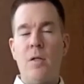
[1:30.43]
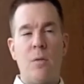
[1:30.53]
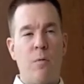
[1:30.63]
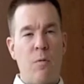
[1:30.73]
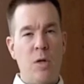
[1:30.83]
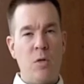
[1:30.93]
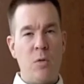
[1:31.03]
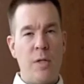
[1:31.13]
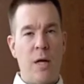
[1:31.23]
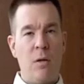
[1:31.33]
Some free
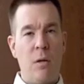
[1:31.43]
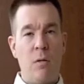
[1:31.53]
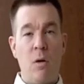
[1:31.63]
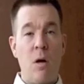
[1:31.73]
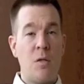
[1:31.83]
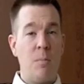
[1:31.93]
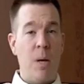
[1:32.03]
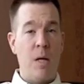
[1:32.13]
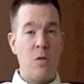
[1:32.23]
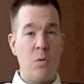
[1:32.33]
tools out there. There are some
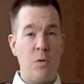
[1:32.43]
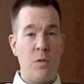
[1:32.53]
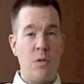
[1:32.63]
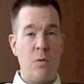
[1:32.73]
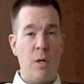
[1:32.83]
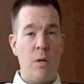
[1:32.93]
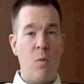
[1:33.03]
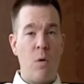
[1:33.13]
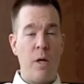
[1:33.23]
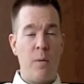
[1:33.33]
paid tools that do it in a
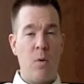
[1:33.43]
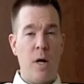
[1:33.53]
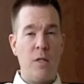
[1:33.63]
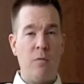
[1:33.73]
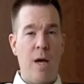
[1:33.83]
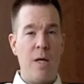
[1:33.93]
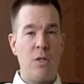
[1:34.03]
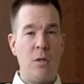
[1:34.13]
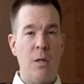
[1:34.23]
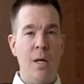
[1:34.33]
more enterprise
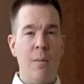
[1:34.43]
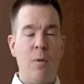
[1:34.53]
fashion.